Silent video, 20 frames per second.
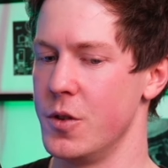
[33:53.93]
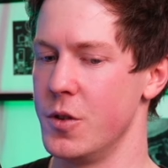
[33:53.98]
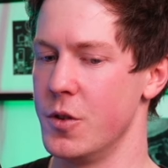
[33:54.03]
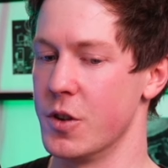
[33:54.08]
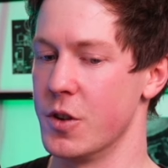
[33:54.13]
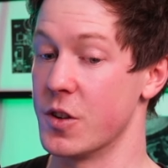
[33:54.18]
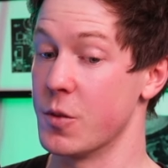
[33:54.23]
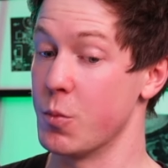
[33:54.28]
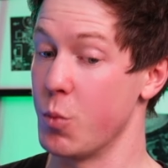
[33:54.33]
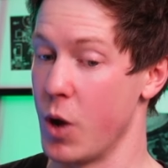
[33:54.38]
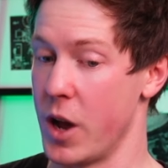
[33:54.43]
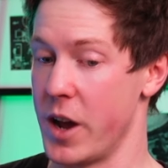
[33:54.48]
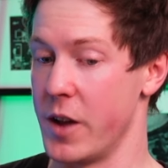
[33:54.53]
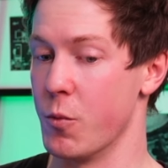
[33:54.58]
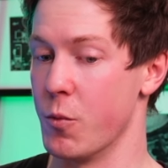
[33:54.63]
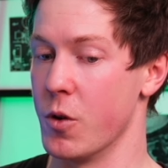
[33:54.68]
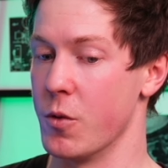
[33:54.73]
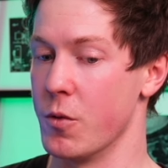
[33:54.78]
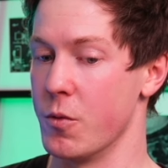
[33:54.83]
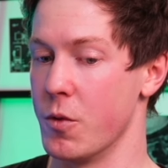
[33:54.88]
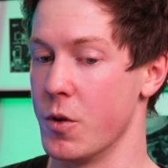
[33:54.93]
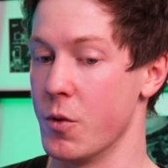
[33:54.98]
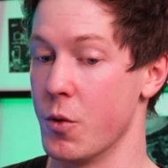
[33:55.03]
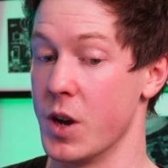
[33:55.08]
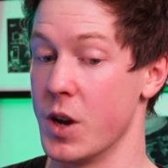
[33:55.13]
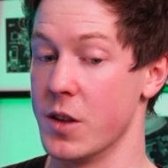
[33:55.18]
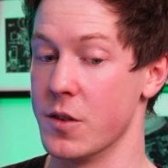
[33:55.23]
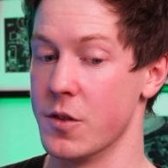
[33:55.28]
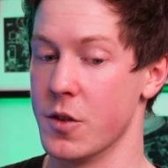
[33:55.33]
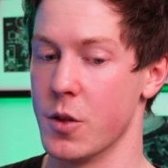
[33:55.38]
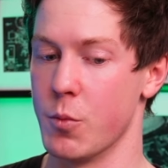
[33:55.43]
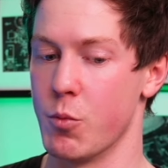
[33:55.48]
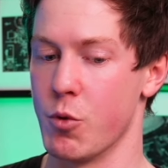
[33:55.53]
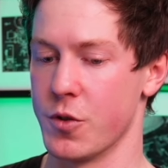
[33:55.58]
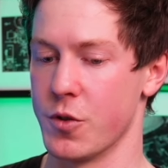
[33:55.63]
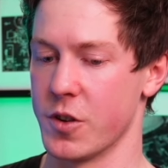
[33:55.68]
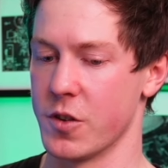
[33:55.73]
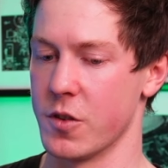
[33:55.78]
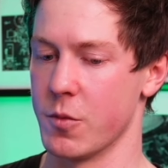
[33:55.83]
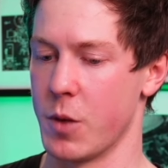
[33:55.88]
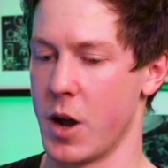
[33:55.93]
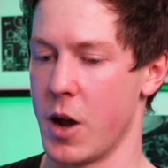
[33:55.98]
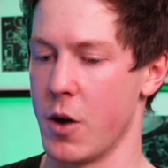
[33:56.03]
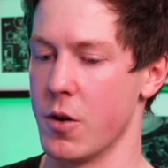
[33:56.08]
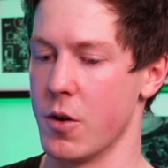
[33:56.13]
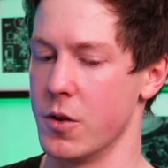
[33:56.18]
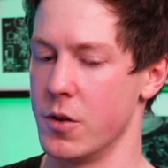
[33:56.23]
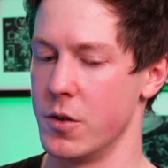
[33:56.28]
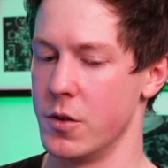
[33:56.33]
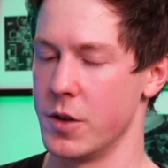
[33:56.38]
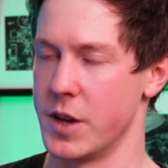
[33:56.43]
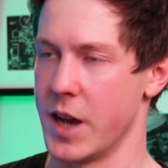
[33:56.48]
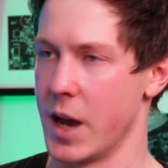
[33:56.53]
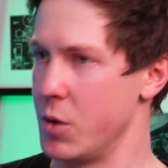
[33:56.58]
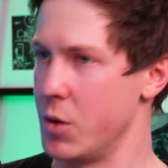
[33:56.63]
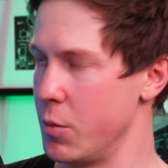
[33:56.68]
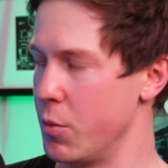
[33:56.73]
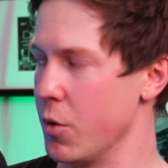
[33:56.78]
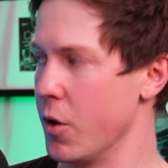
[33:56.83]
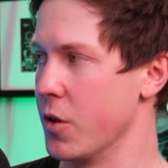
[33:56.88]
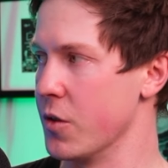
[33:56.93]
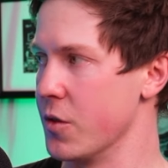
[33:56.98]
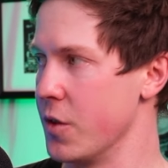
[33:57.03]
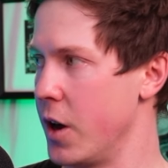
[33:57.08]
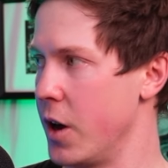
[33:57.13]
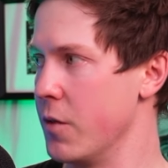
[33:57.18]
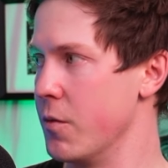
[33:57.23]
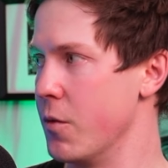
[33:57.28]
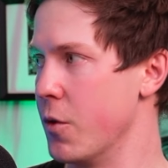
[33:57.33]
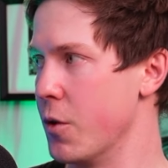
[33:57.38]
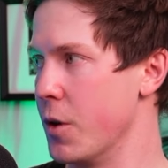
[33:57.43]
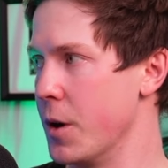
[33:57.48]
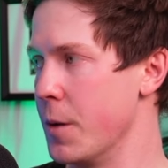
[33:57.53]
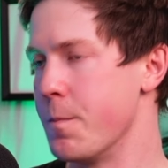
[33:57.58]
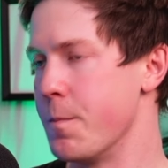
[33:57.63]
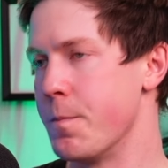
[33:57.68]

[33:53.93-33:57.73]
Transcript: explain what it is that the project's about and you get people on side for it.